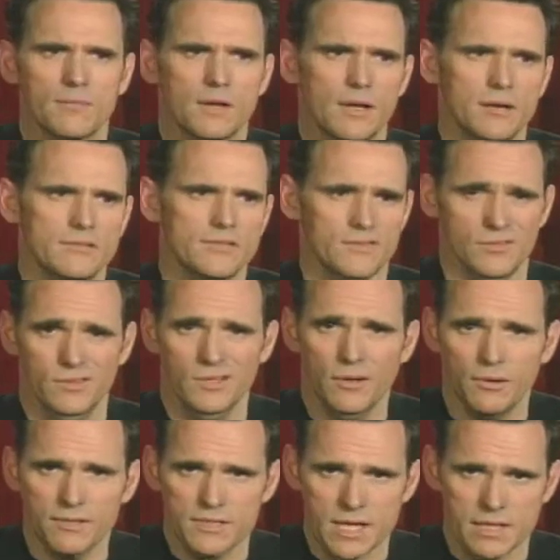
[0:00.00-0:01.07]
about it,
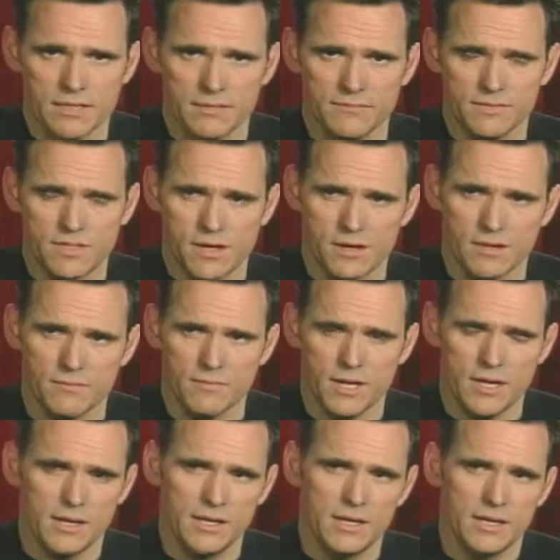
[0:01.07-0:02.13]
studio executives talk
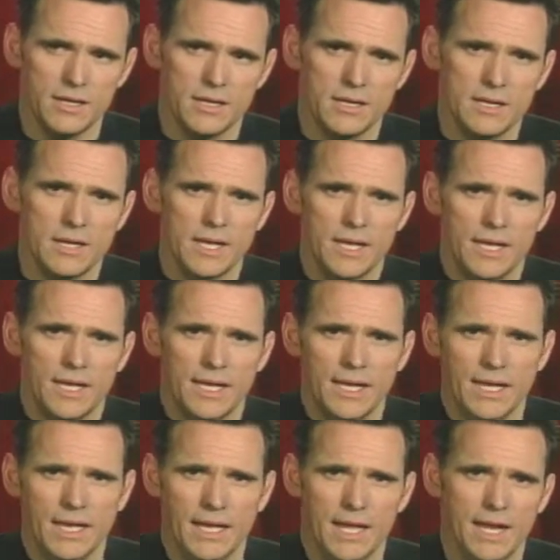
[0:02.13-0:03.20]
about it.
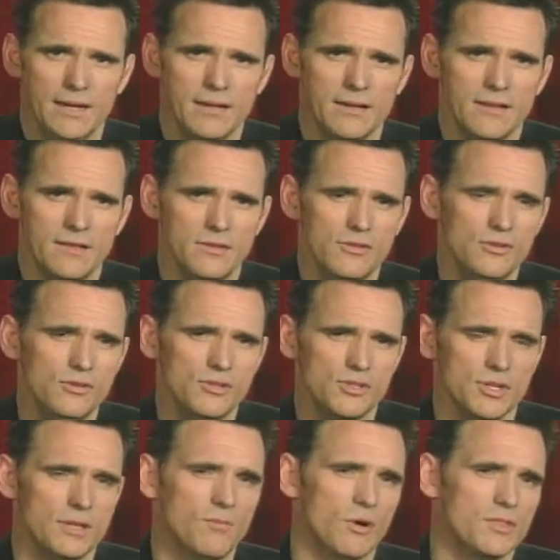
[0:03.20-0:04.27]
And
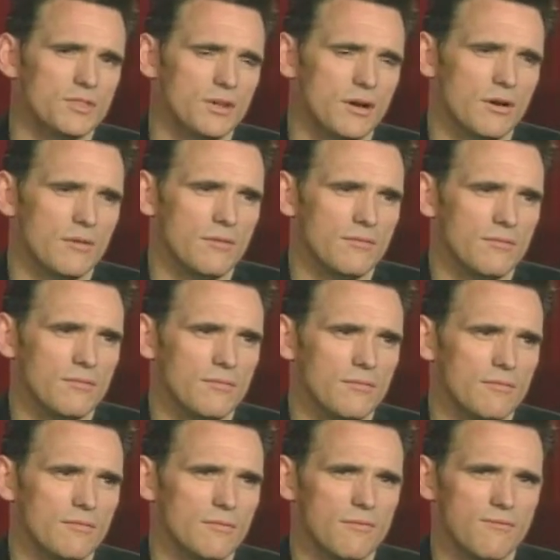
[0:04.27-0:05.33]
usually what they're
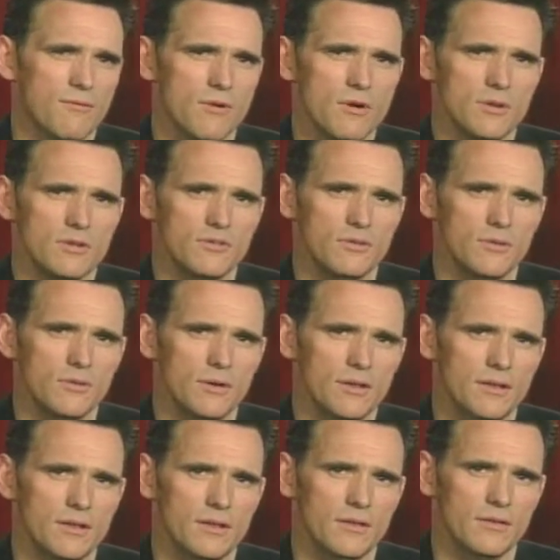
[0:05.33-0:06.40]
referring to
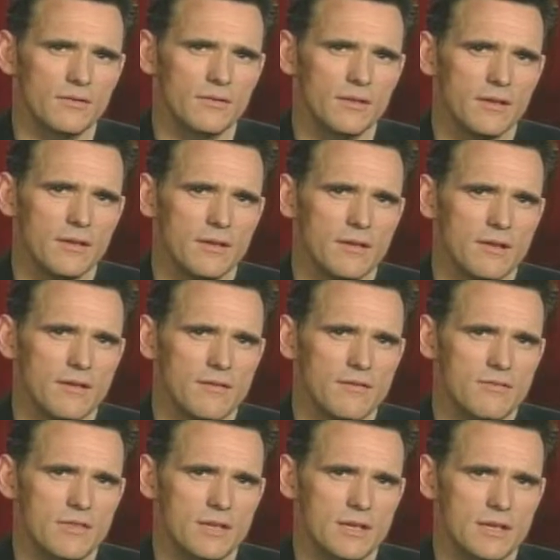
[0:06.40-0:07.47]
is
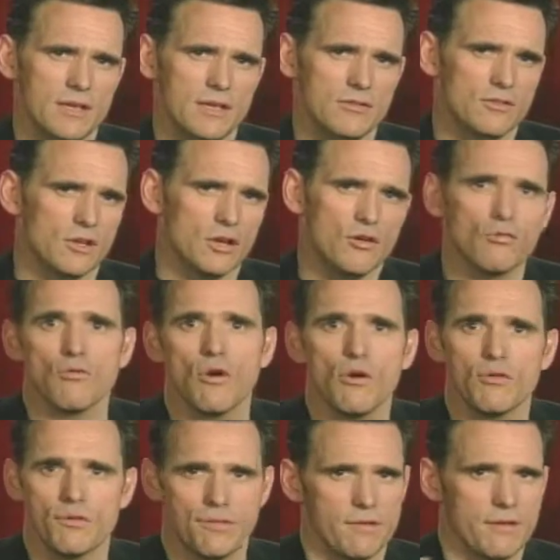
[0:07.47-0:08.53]
the
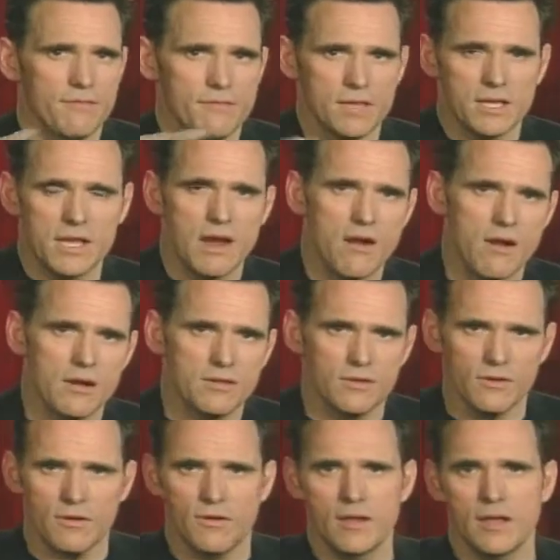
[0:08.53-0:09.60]
growth of the
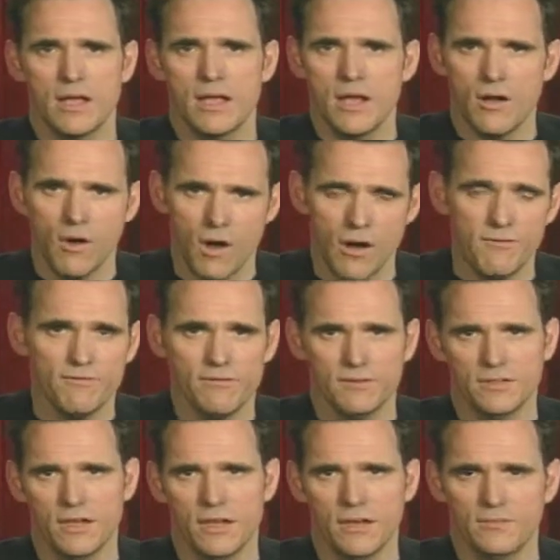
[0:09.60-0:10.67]
character.
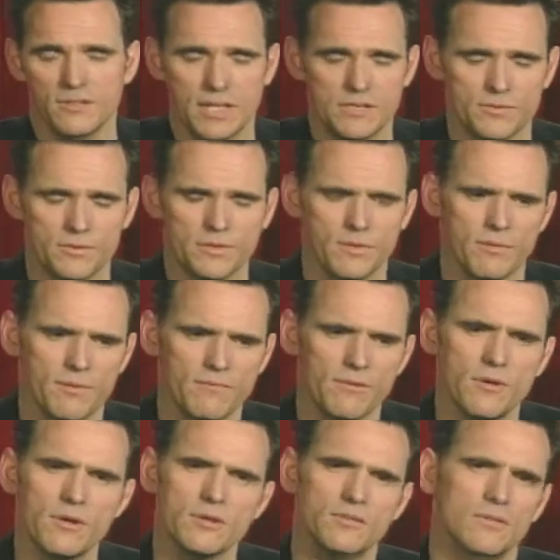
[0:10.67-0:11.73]
Oftentimes, that's what they're referring